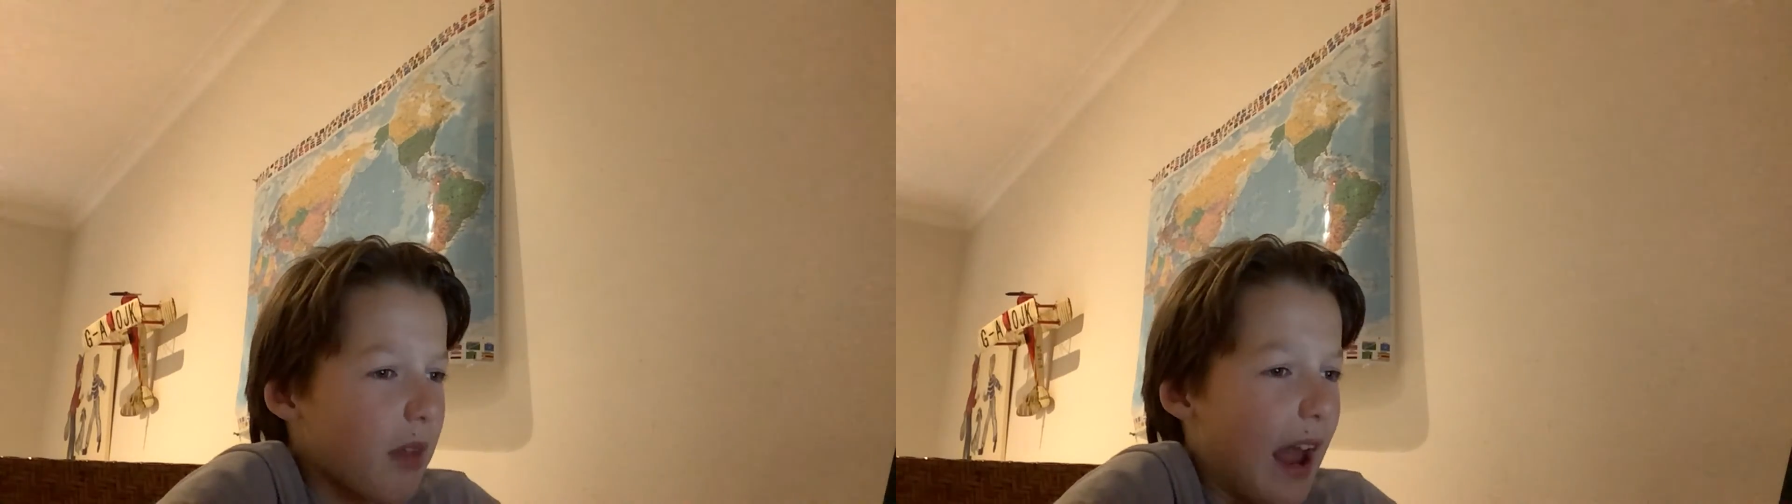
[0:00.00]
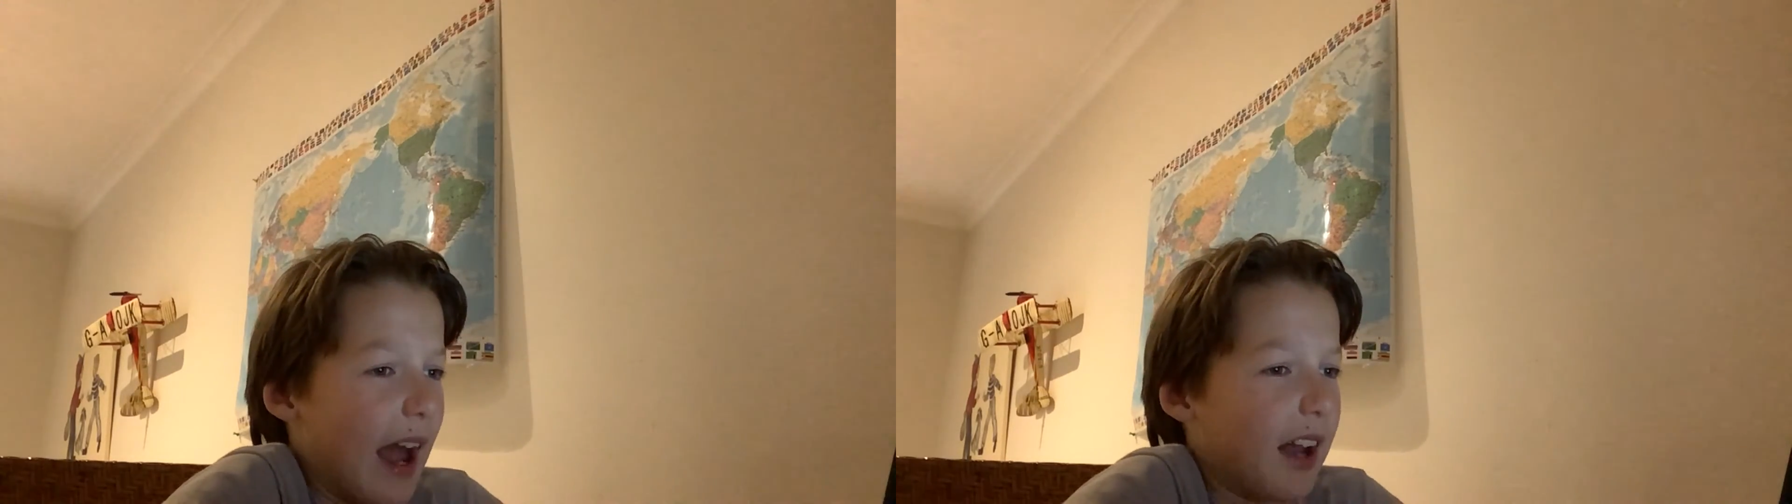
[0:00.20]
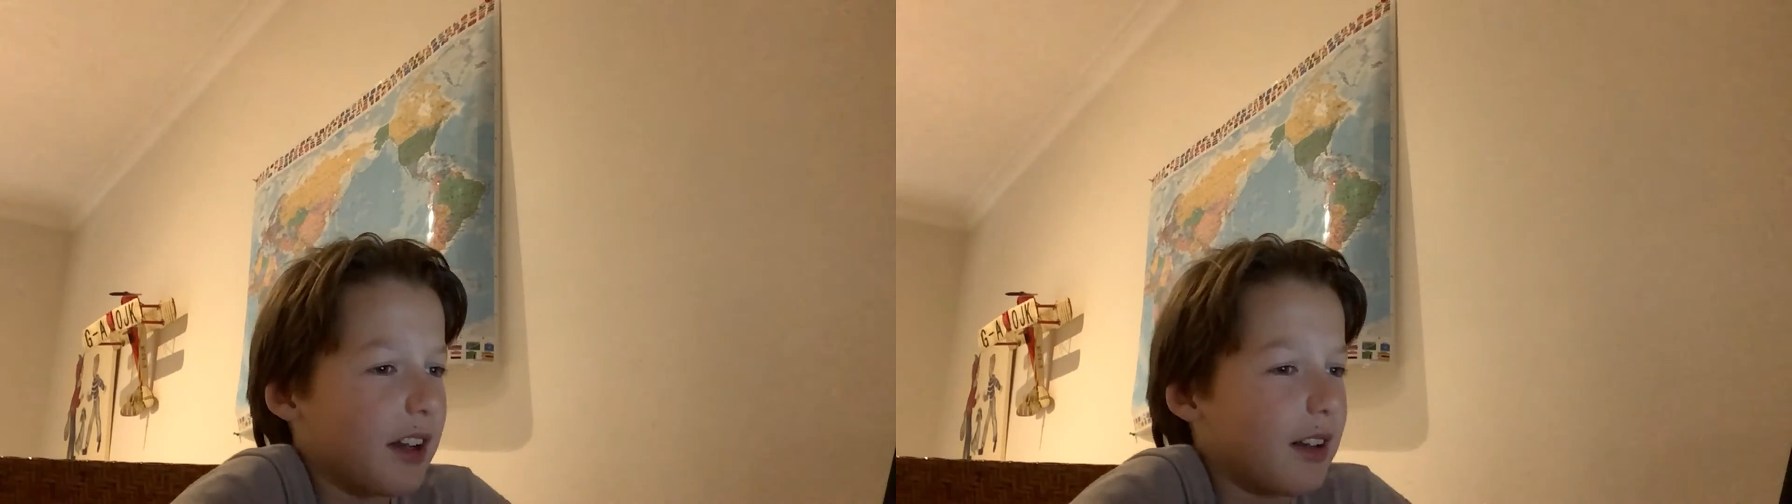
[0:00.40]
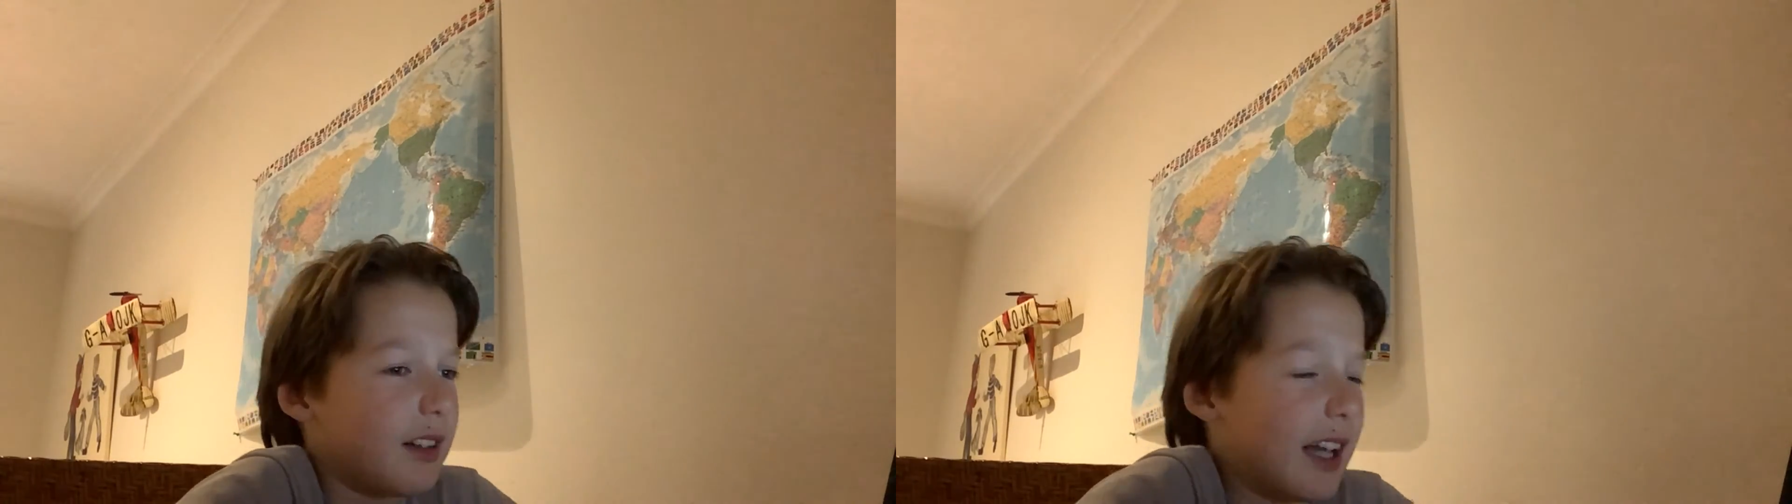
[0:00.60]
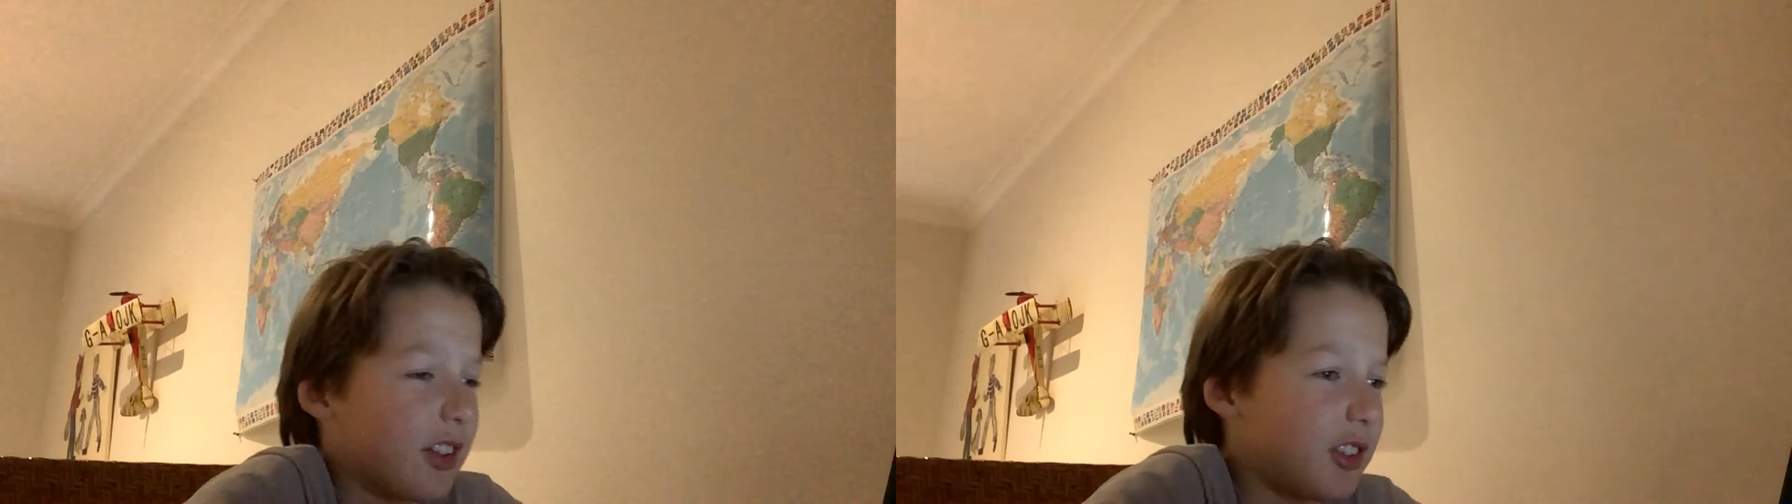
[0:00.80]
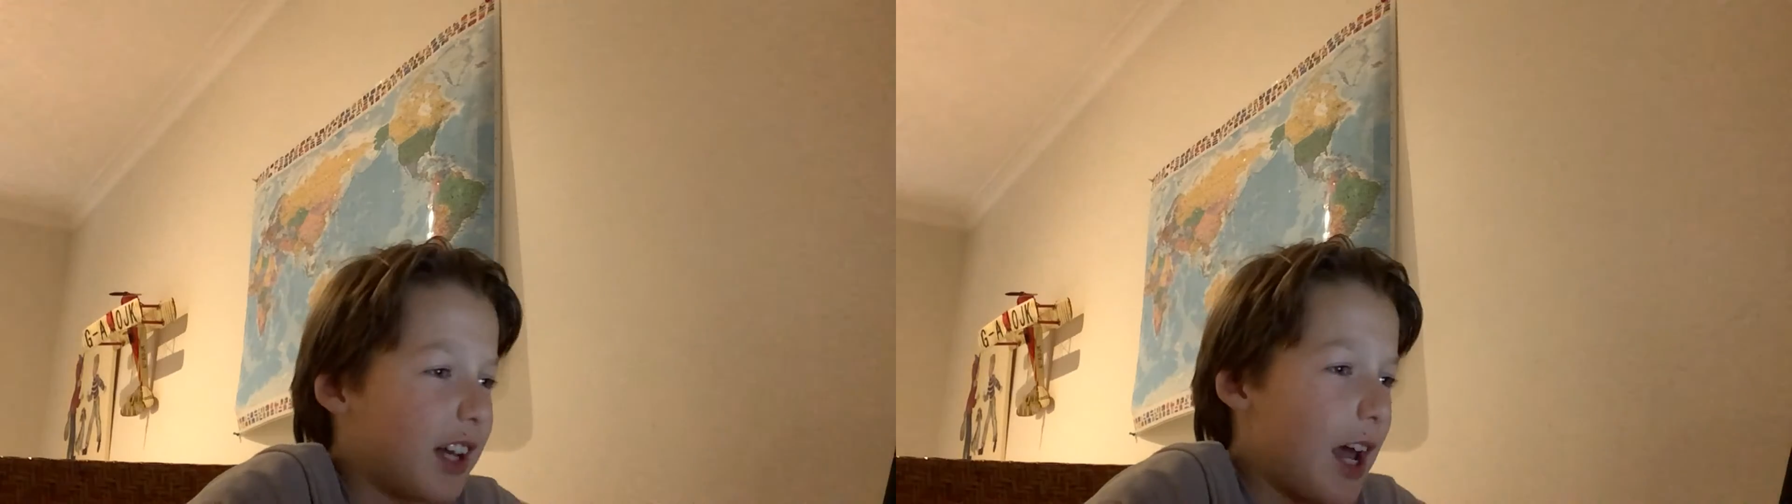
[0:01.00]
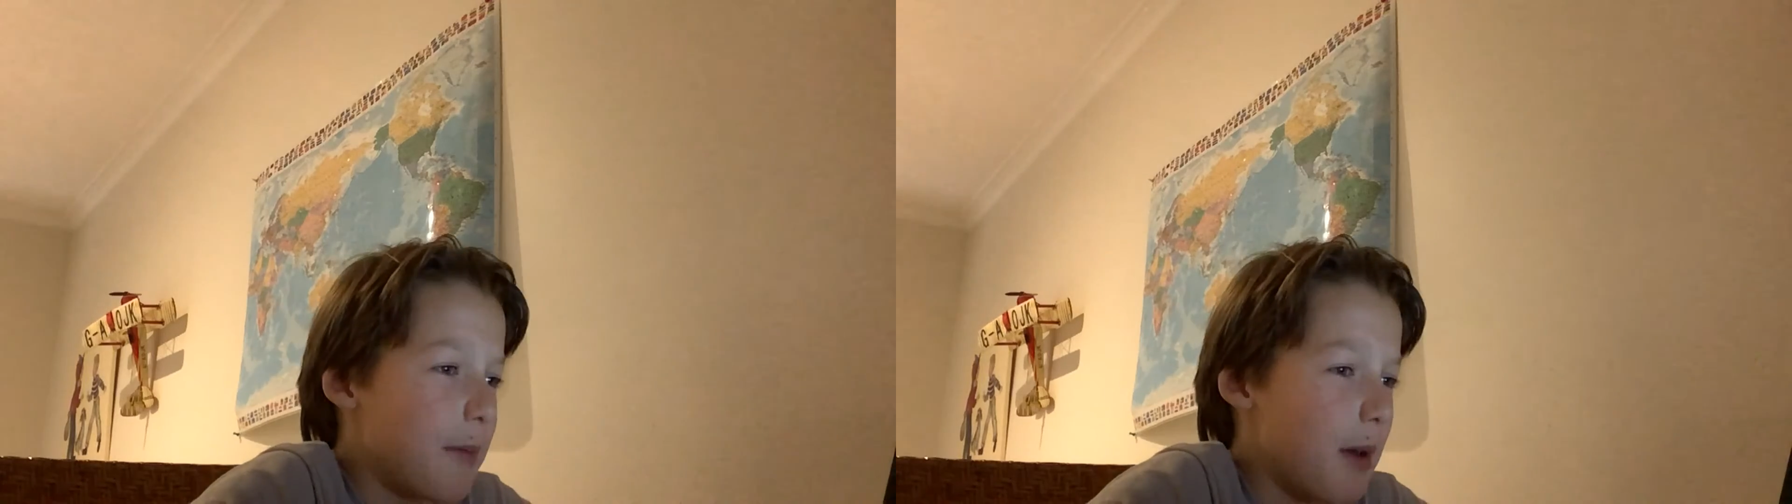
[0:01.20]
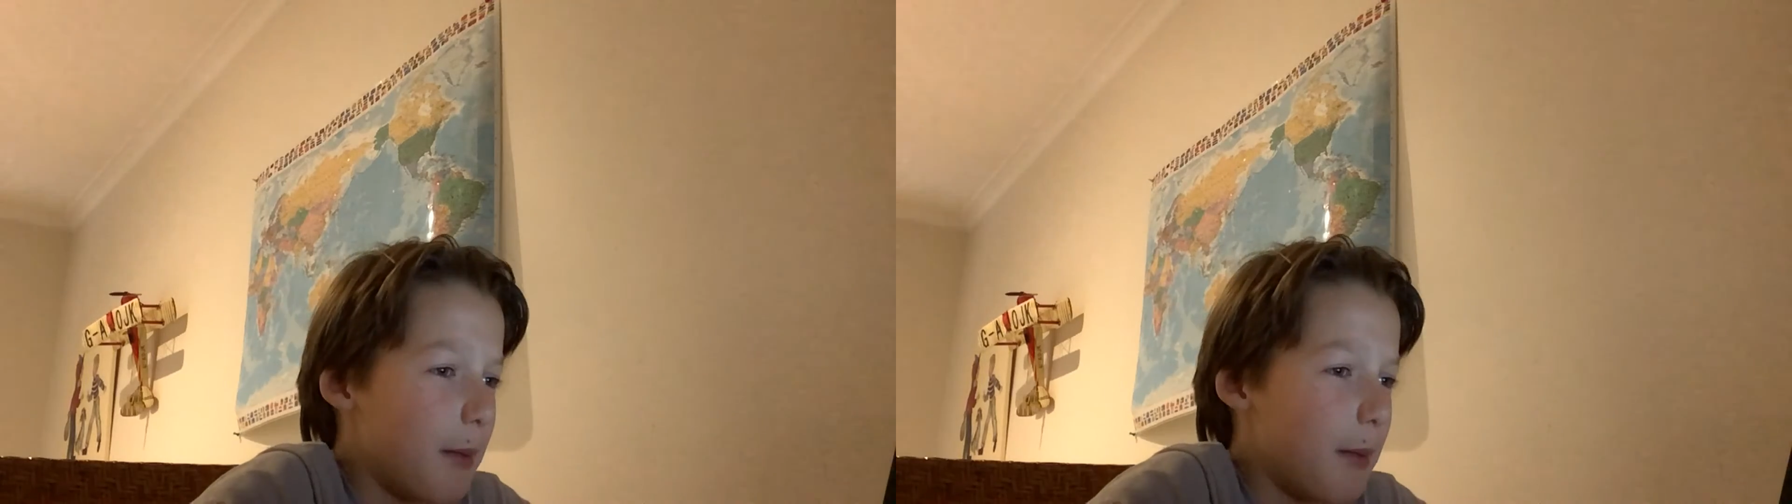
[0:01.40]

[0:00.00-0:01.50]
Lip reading: And next game,